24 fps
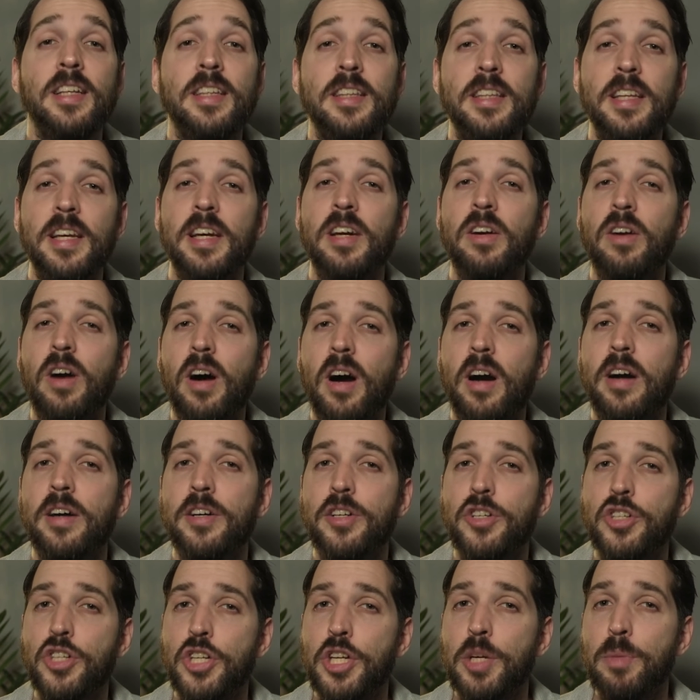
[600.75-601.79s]
there are
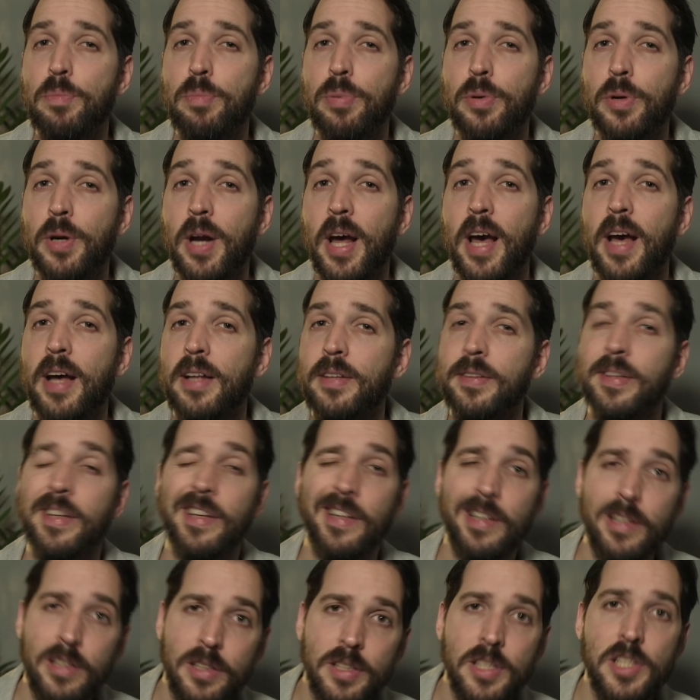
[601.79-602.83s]
cheaper and
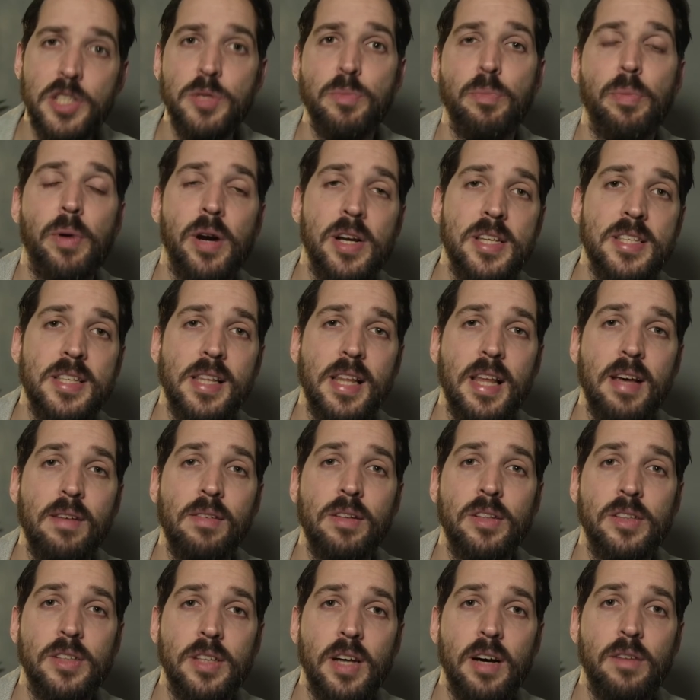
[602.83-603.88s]
in this price
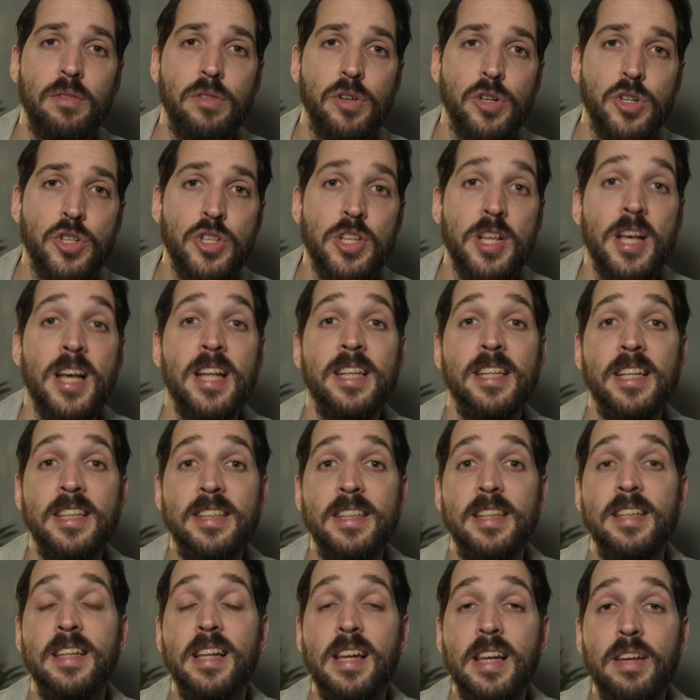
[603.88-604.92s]
level towers that
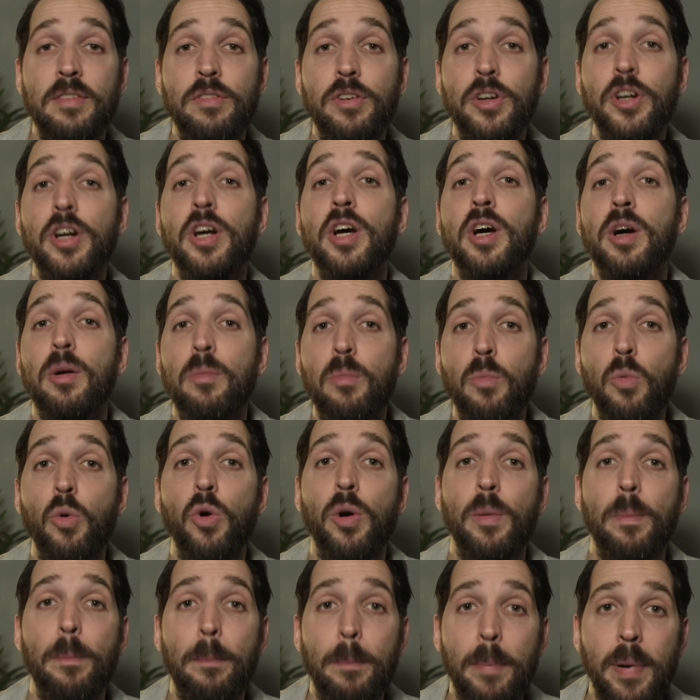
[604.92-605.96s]
deliver
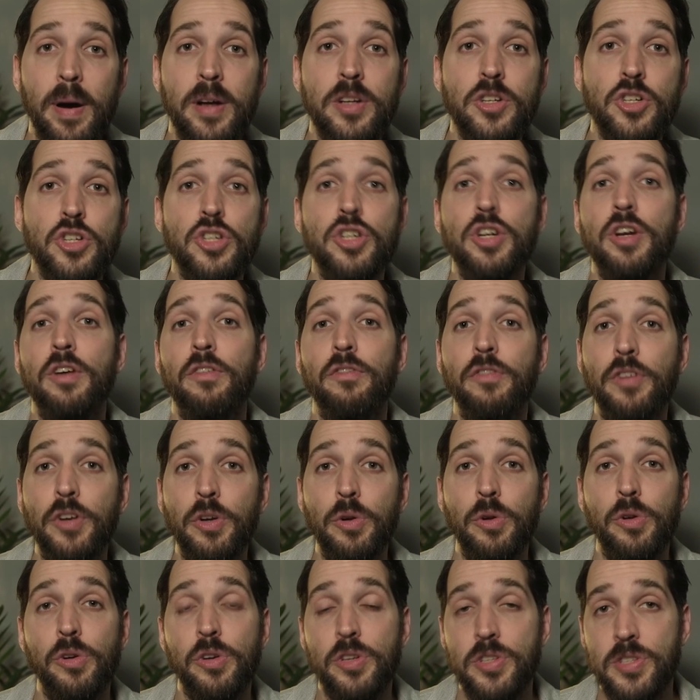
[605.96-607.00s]
more punch
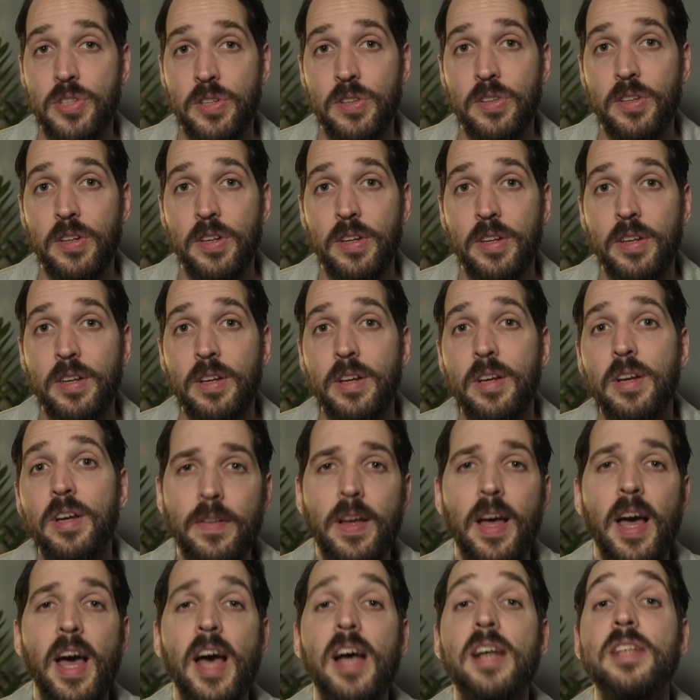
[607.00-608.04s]
furiosity.
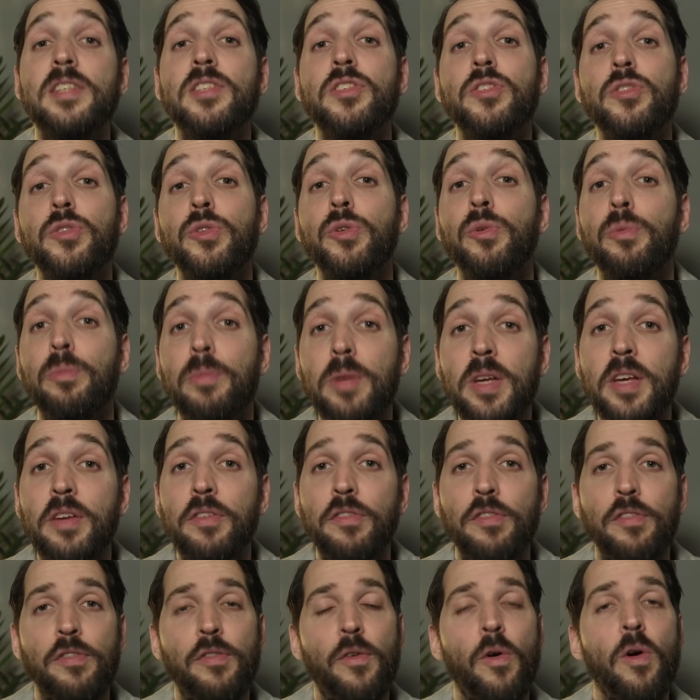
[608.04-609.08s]
As to me,
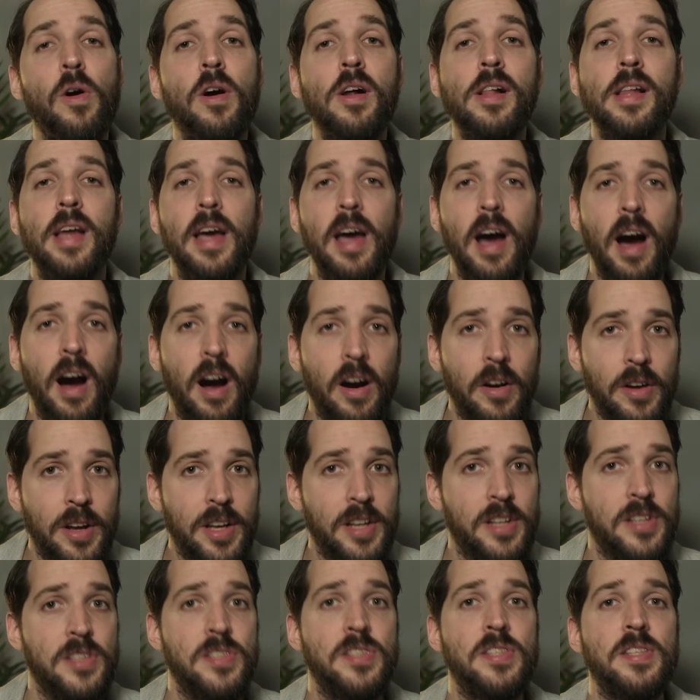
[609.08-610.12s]
vocal
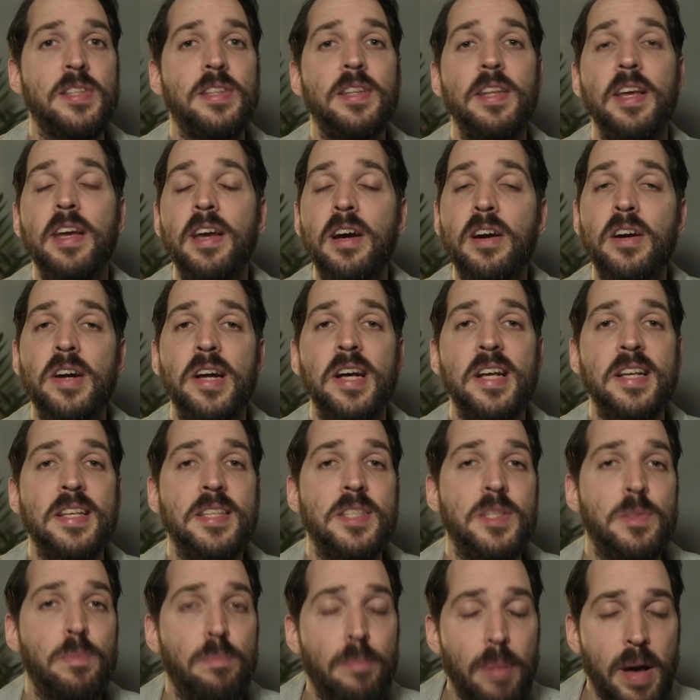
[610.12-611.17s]
arias, they are a
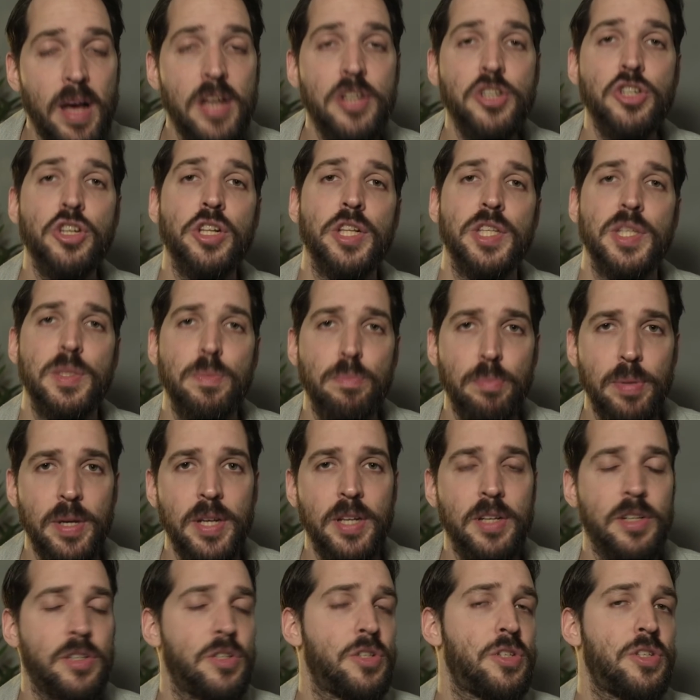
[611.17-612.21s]
special
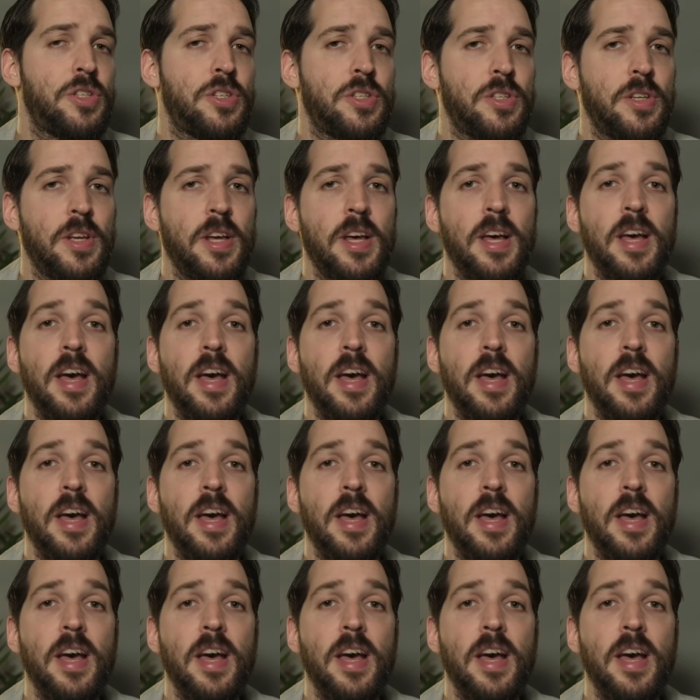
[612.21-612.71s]
speakers